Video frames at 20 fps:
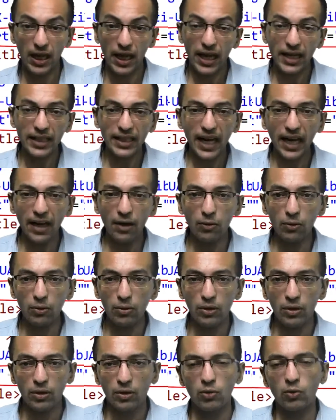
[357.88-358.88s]
Now
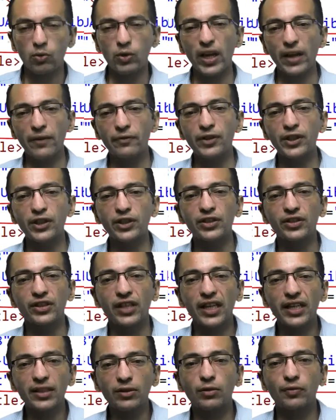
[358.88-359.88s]
we have reached the
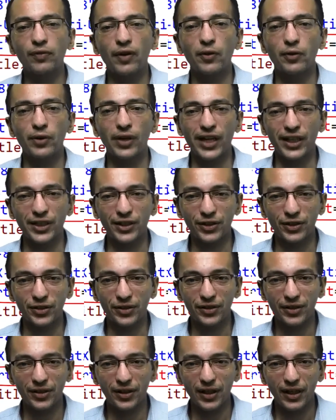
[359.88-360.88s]
end of our lecture.
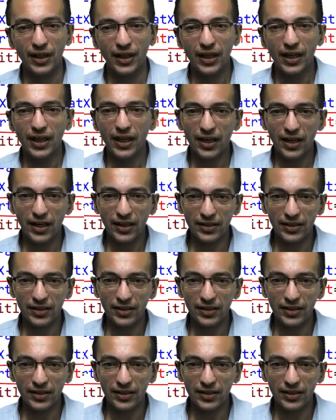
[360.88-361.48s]
Let's